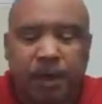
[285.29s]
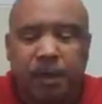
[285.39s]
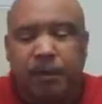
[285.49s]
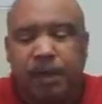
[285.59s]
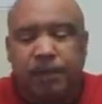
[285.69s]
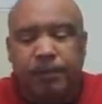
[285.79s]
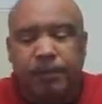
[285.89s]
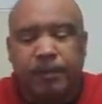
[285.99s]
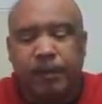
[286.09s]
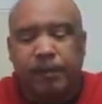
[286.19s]
Well,
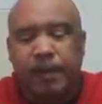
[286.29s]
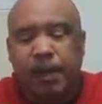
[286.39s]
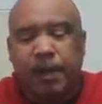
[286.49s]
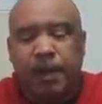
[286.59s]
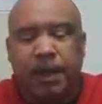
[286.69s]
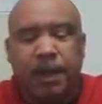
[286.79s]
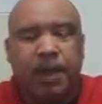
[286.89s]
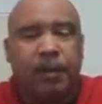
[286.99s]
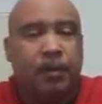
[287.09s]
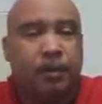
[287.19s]

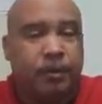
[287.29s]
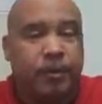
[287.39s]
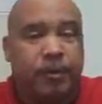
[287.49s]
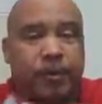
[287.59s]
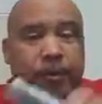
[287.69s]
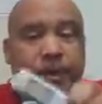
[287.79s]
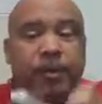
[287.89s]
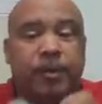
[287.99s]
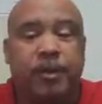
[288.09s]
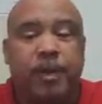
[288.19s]
it helps, trust me.
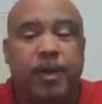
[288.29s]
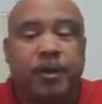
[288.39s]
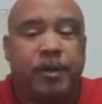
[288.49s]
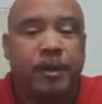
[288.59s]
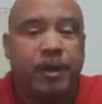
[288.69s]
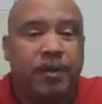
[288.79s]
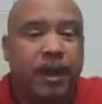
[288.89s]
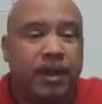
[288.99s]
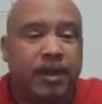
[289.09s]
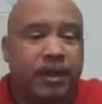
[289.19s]
When you're trying to load in a
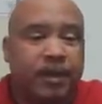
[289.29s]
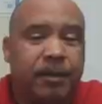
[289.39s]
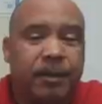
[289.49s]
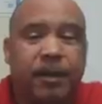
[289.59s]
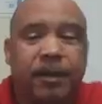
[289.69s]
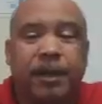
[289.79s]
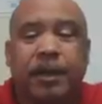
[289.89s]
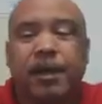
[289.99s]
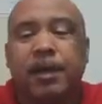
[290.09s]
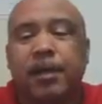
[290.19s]
magazine
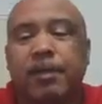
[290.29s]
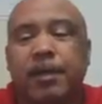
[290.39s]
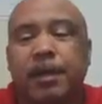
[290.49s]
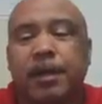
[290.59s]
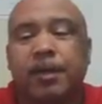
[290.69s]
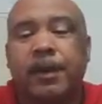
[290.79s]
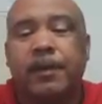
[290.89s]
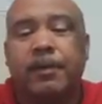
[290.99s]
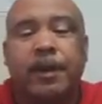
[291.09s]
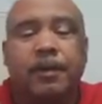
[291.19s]
quickly, if I
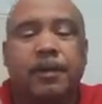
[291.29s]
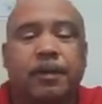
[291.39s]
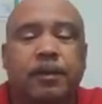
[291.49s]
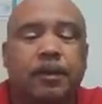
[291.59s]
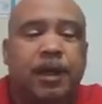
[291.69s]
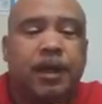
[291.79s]
can find the hole,